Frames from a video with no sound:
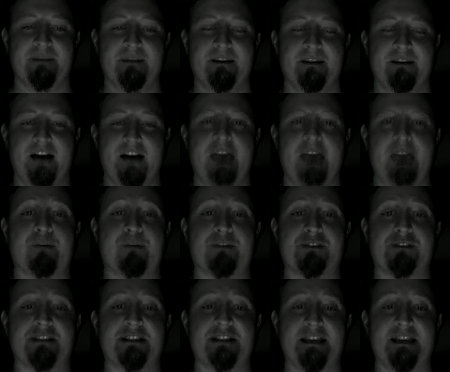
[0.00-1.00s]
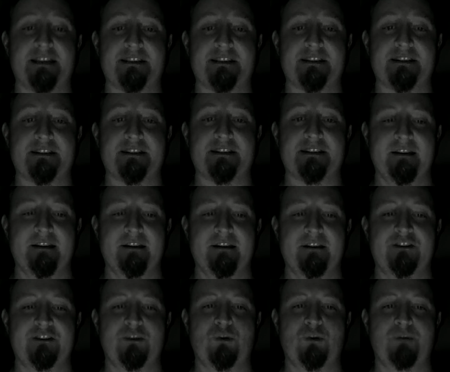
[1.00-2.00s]
I persist
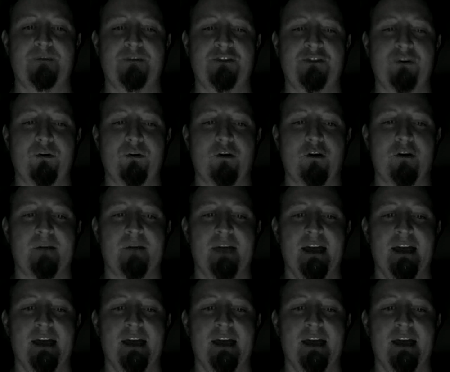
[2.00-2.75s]
to absorb